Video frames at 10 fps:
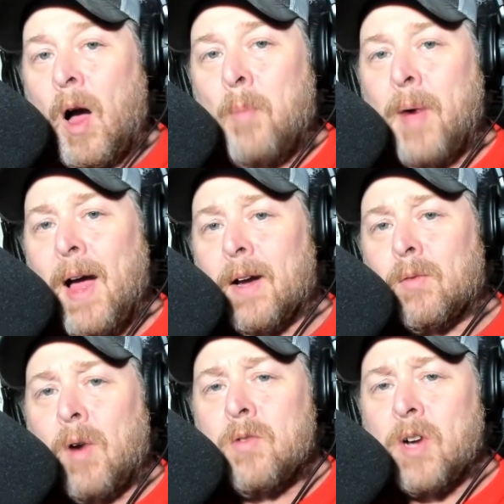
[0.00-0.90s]
I'm back.
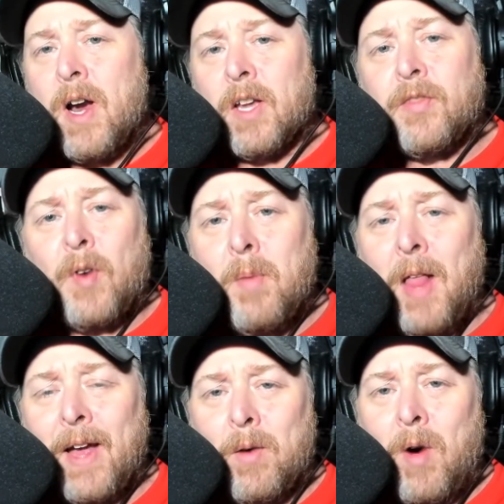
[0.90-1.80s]
Rodriguez for
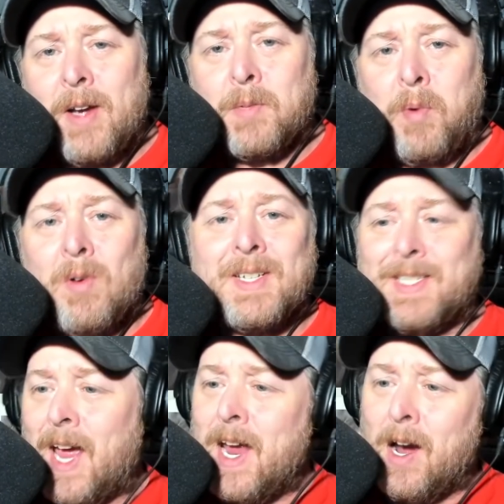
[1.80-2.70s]
Black and White Sports.
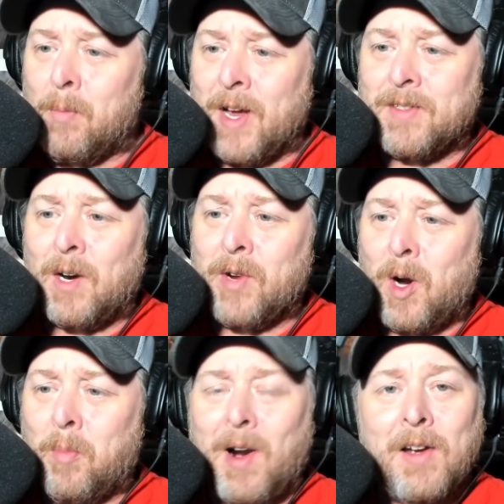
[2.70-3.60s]
Damn,
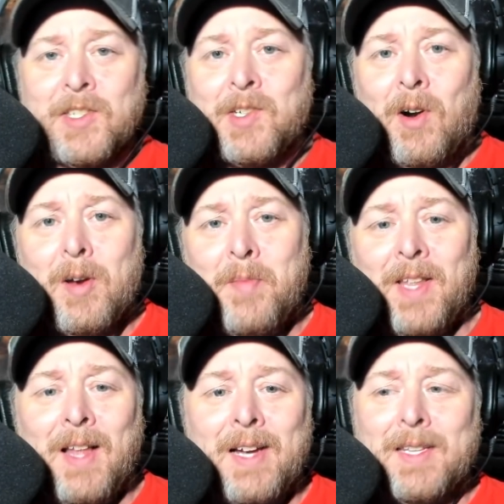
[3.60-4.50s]
Antonio Brown's starting to
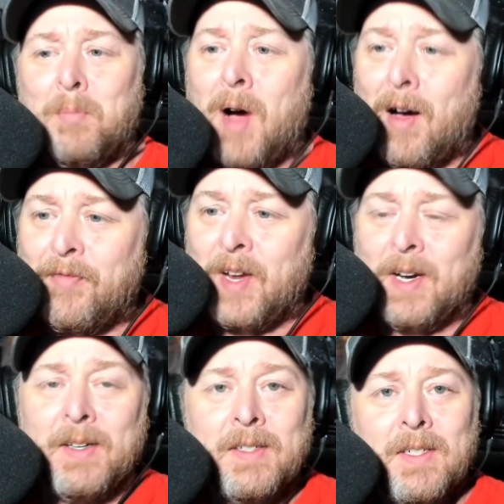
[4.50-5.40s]
be like the
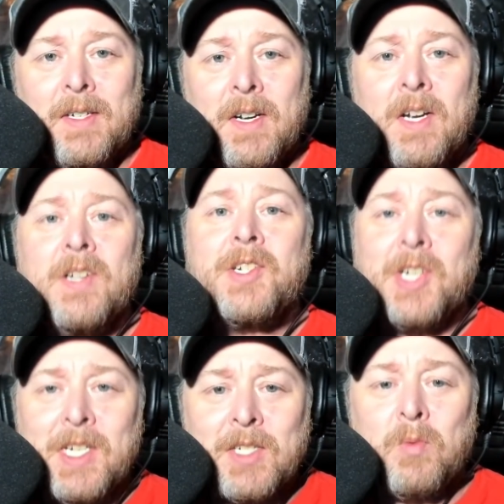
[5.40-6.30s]
mafia.
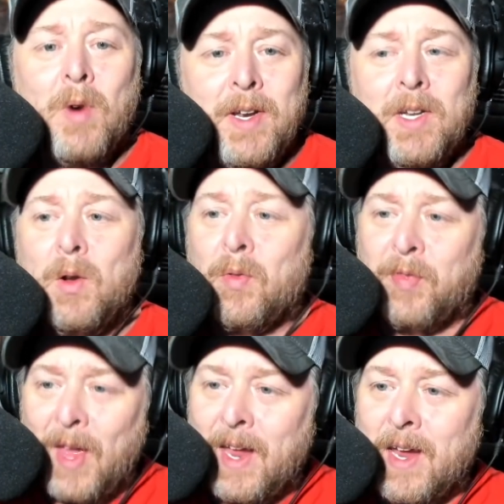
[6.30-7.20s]
Just when you
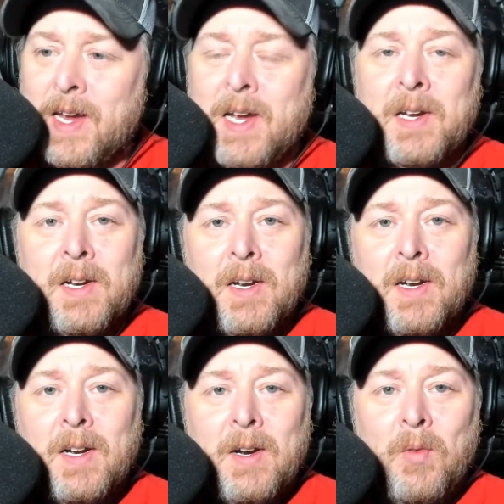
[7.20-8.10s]
think
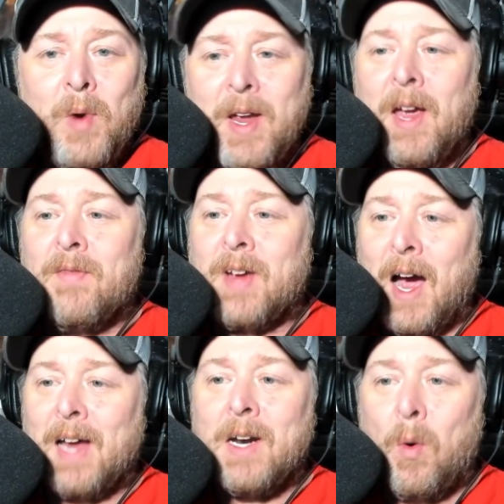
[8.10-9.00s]
we have
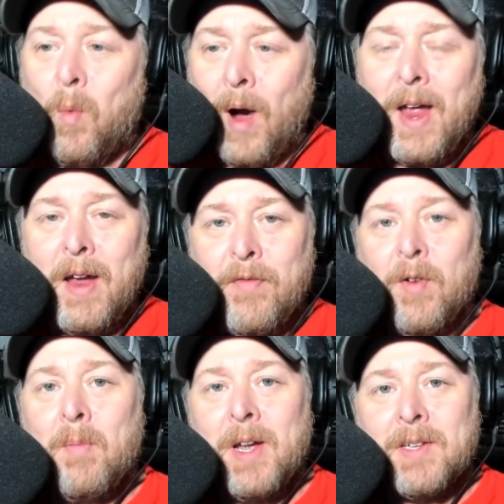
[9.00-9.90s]
gotten away
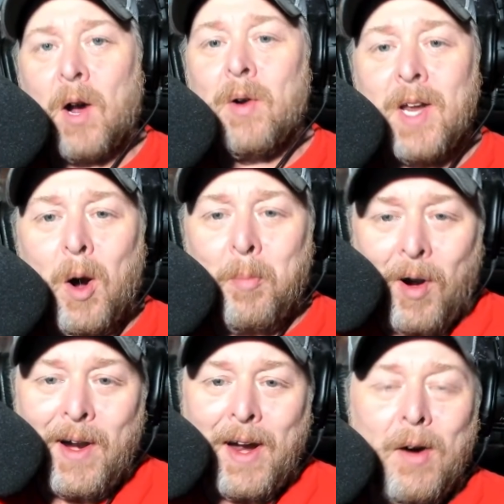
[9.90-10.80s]
from Antonio
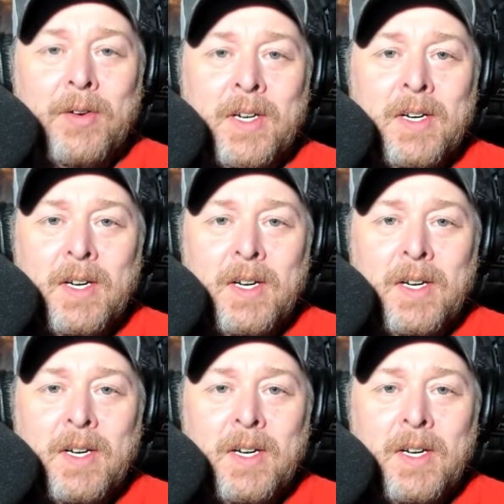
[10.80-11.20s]
Brown,